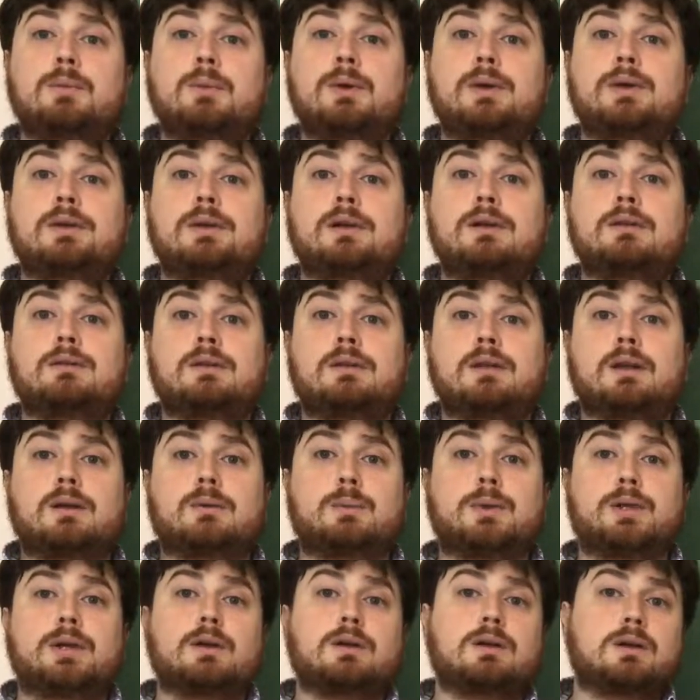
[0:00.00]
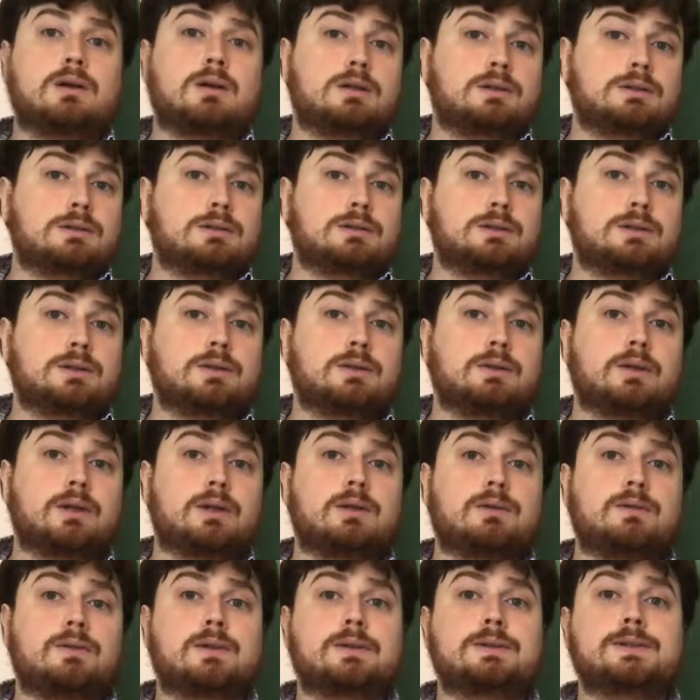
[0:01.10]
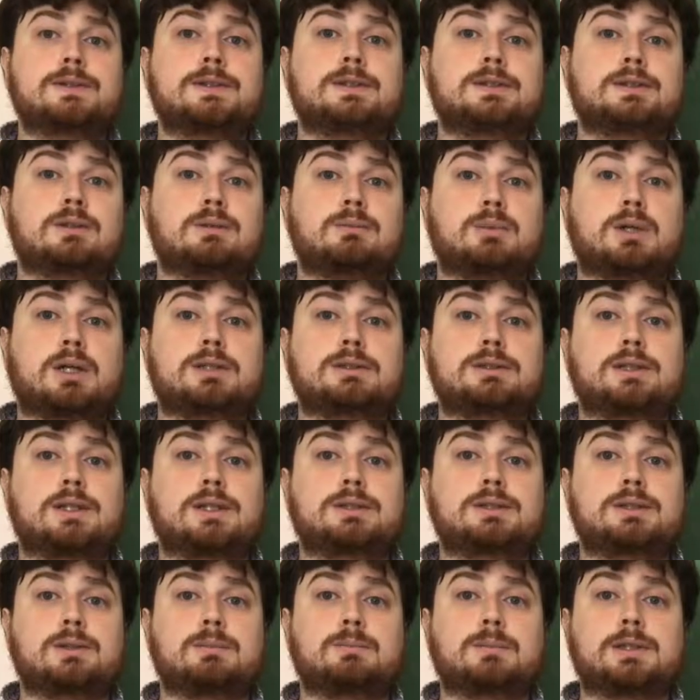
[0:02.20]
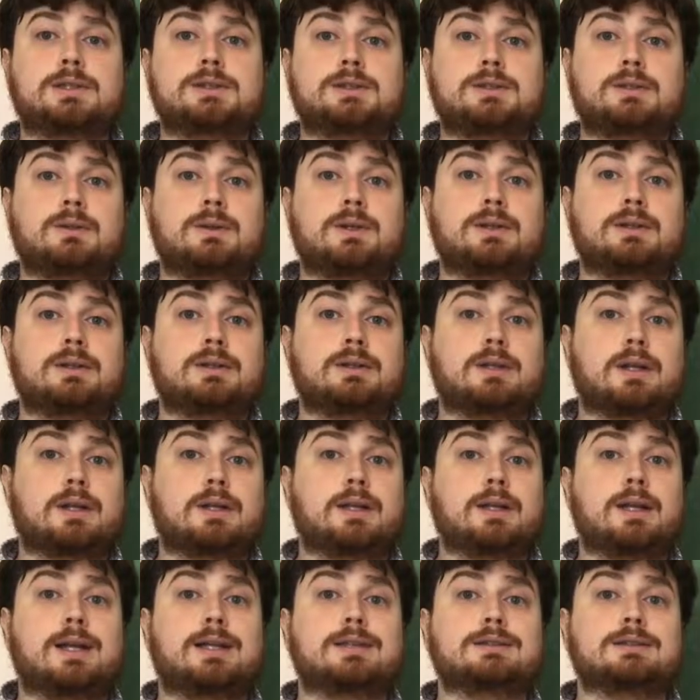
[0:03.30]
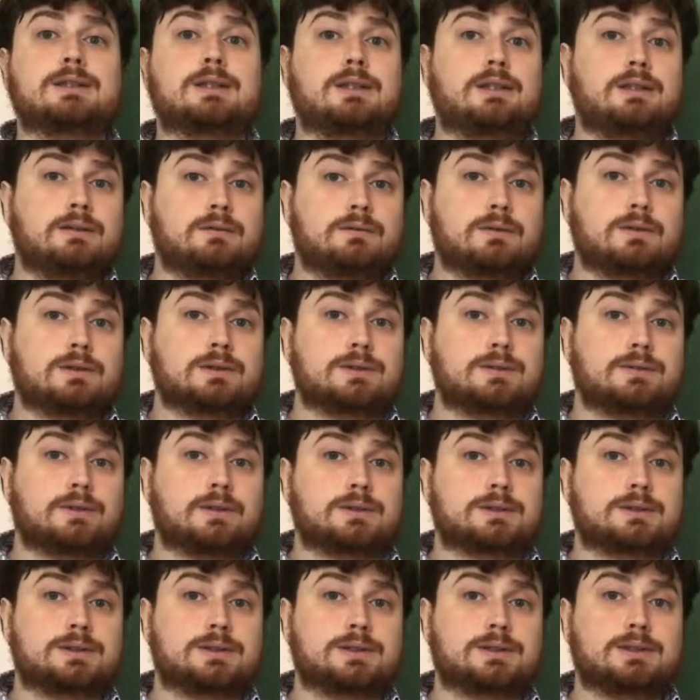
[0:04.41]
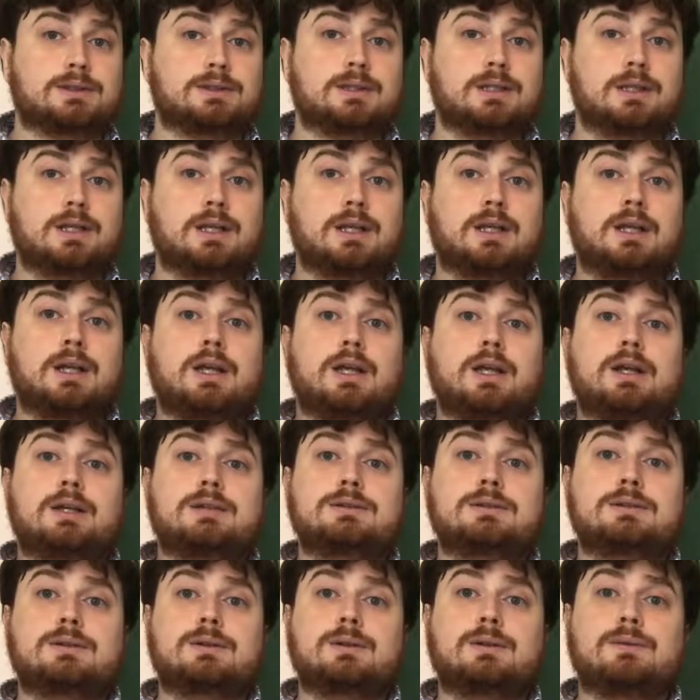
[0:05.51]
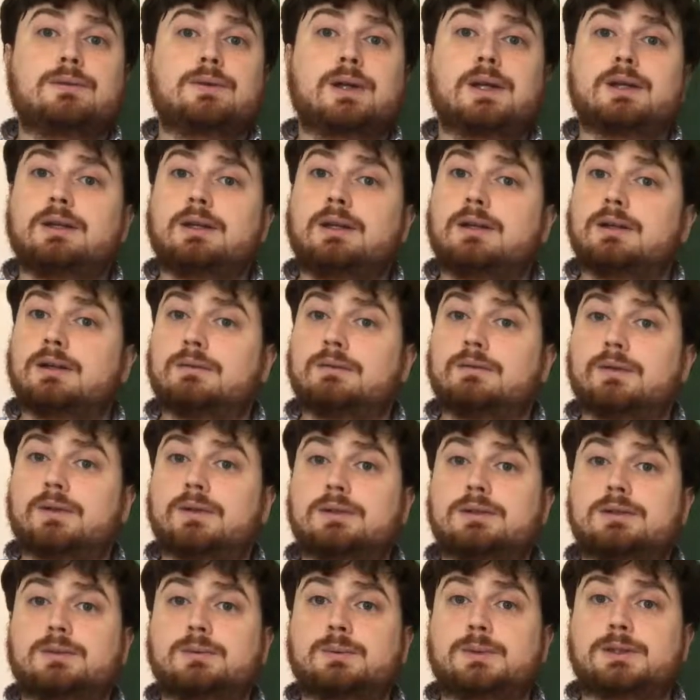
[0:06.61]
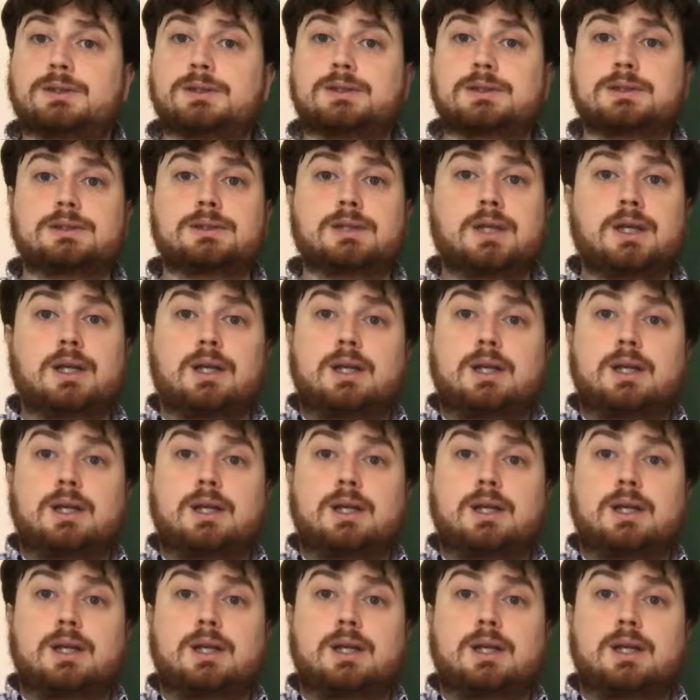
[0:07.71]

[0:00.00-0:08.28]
to point out that we could also show that a function is a bijection by showing that it has an inverse function. And so to find the inverse, we just